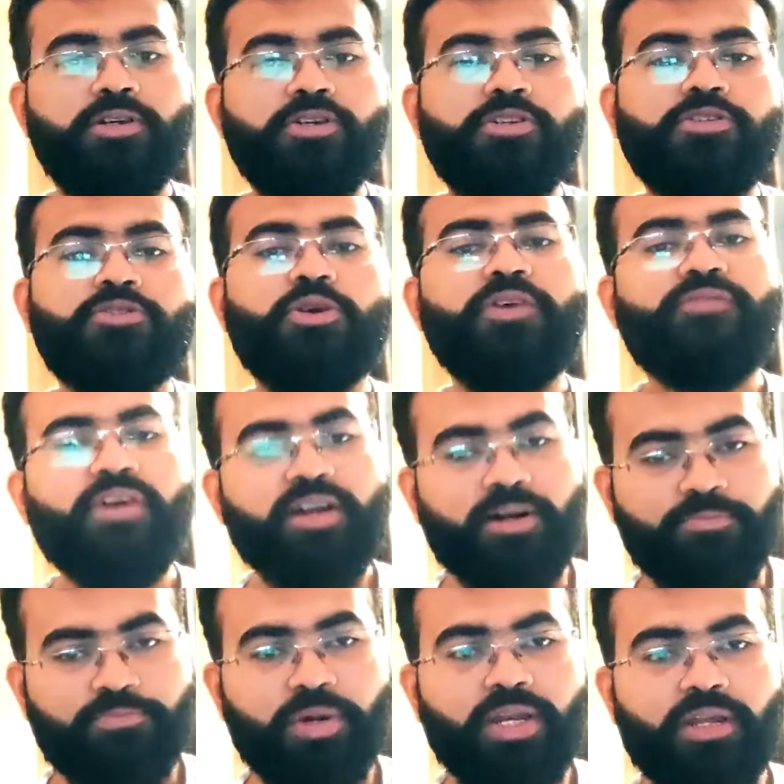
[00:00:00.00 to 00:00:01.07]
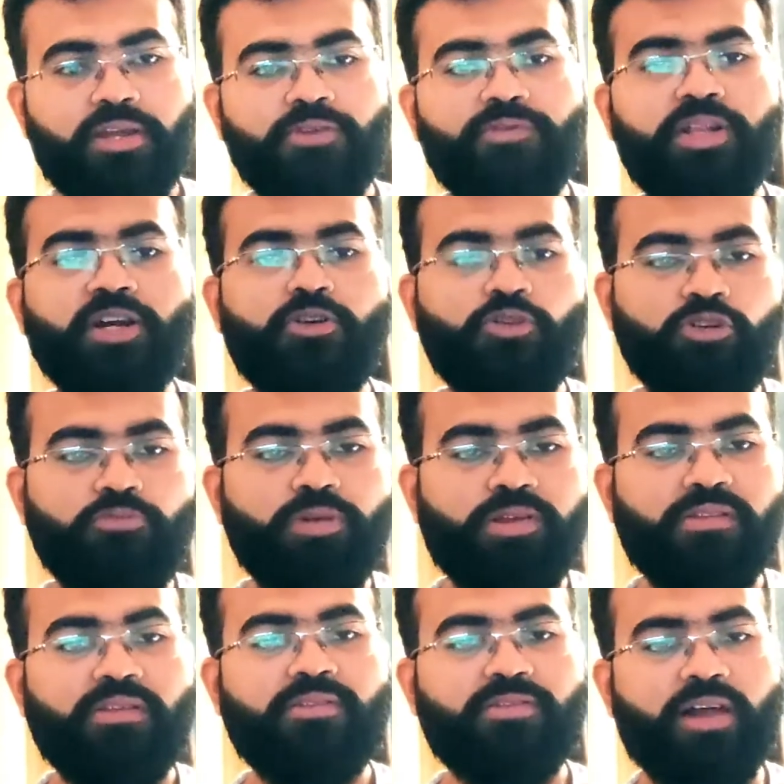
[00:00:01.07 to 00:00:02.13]
So if a company with a good
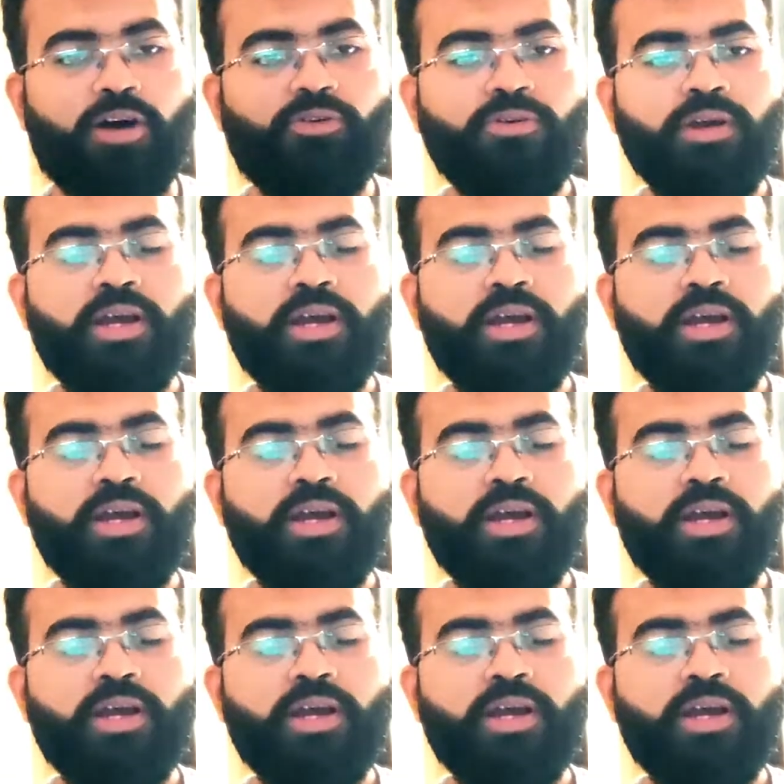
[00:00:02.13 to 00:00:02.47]
business now